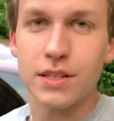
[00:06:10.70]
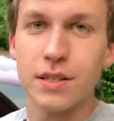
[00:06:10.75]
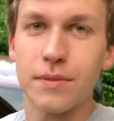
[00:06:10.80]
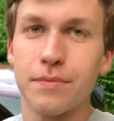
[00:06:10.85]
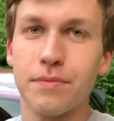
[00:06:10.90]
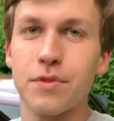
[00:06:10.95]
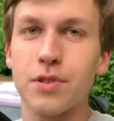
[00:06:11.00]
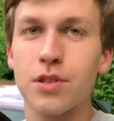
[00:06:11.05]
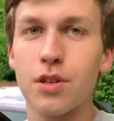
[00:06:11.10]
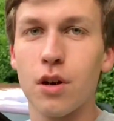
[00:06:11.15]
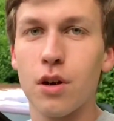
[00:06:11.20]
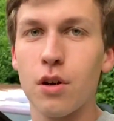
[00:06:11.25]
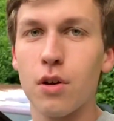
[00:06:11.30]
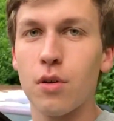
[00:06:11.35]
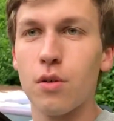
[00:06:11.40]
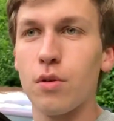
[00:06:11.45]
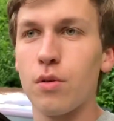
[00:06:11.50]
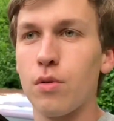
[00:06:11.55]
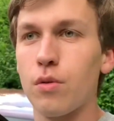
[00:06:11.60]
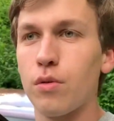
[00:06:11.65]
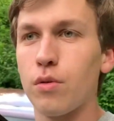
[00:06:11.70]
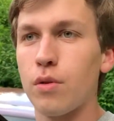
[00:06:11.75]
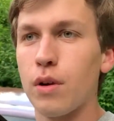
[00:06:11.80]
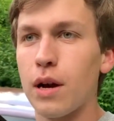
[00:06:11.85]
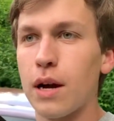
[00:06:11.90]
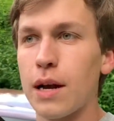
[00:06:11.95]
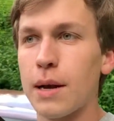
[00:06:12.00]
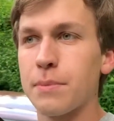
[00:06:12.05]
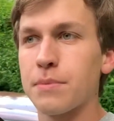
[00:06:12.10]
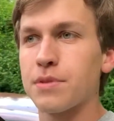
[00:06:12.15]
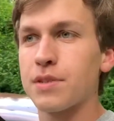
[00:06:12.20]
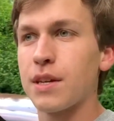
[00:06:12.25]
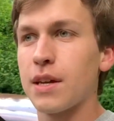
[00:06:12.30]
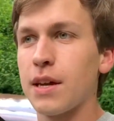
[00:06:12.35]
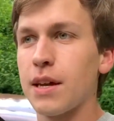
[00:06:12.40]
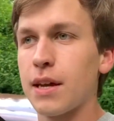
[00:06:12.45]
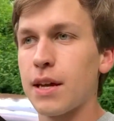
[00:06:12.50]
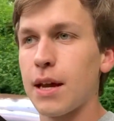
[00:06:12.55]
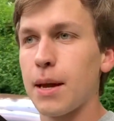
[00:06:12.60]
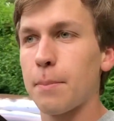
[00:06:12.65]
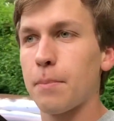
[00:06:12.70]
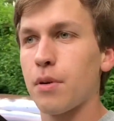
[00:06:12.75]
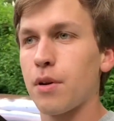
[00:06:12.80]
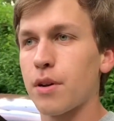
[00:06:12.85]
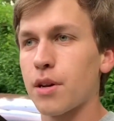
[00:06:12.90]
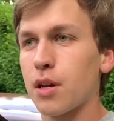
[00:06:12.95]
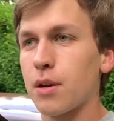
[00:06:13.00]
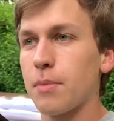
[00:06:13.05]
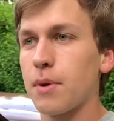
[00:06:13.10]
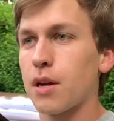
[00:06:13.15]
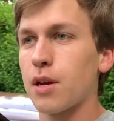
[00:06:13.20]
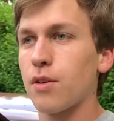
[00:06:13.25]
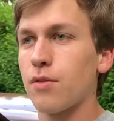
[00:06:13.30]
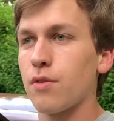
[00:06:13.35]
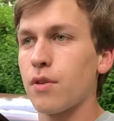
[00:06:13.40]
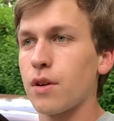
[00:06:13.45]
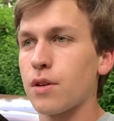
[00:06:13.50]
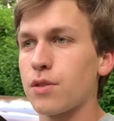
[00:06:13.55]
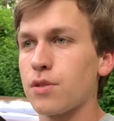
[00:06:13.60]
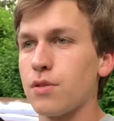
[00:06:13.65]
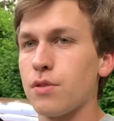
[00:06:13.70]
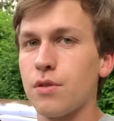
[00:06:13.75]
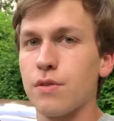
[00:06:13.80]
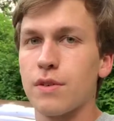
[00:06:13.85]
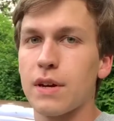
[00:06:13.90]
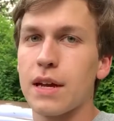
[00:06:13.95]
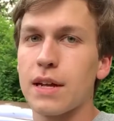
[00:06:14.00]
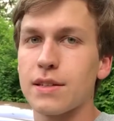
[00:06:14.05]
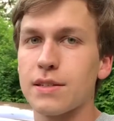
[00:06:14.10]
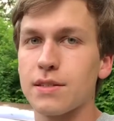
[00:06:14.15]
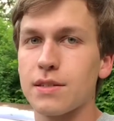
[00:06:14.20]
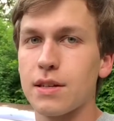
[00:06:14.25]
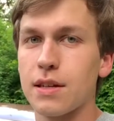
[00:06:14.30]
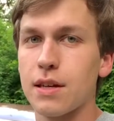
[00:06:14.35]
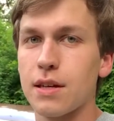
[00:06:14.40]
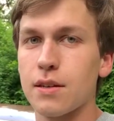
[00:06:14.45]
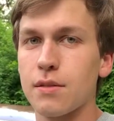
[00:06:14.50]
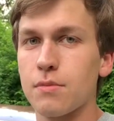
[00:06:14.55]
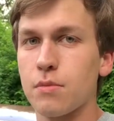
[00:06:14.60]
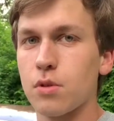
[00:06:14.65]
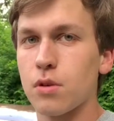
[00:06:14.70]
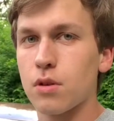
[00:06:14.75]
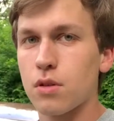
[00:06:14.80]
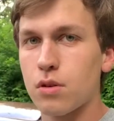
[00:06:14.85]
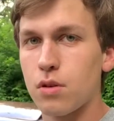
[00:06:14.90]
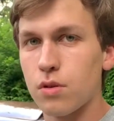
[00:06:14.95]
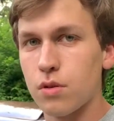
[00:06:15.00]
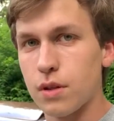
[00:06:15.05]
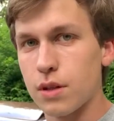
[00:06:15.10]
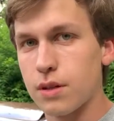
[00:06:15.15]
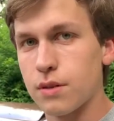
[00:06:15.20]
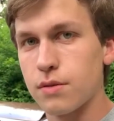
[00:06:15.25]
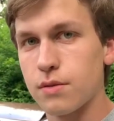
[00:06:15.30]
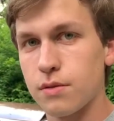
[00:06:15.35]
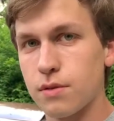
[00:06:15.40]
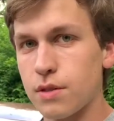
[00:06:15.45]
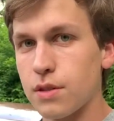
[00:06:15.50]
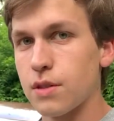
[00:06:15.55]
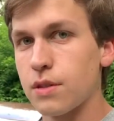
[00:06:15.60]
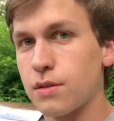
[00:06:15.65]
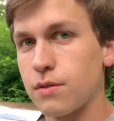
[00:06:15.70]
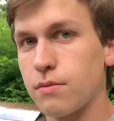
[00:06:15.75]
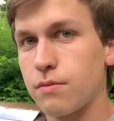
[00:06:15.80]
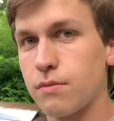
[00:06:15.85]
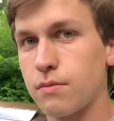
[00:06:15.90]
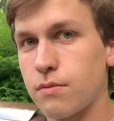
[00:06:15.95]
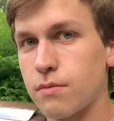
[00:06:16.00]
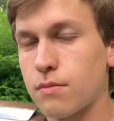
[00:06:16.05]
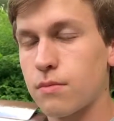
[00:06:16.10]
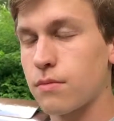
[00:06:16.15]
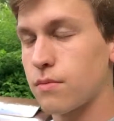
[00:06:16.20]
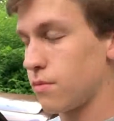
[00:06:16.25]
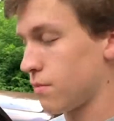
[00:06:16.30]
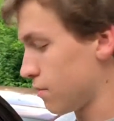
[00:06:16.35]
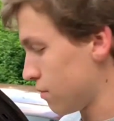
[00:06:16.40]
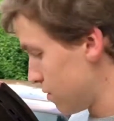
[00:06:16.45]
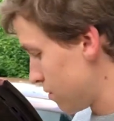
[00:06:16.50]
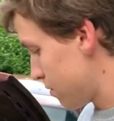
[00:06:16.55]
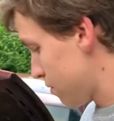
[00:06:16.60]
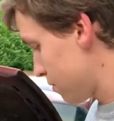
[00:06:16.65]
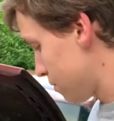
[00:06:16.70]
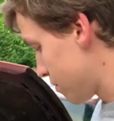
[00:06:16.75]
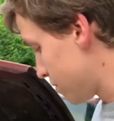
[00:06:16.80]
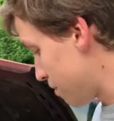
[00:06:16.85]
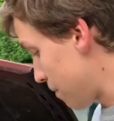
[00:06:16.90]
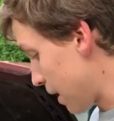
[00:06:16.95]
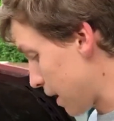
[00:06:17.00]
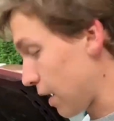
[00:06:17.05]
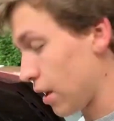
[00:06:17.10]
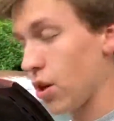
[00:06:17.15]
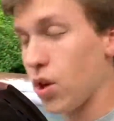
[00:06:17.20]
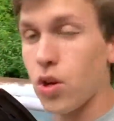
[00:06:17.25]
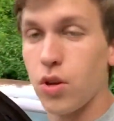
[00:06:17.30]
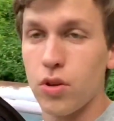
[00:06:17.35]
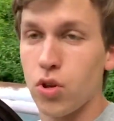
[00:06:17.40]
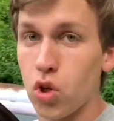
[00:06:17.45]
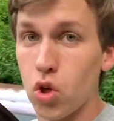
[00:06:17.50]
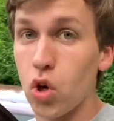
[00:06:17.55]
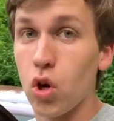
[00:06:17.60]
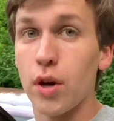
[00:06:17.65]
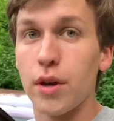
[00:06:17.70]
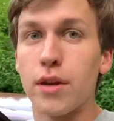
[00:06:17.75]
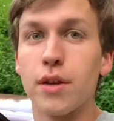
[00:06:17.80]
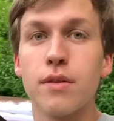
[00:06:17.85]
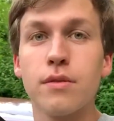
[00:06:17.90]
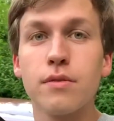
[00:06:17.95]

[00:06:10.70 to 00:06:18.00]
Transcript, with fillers: isn't. So I'm saying I'm probably gonna make a run to advance to get more coolant to make it good,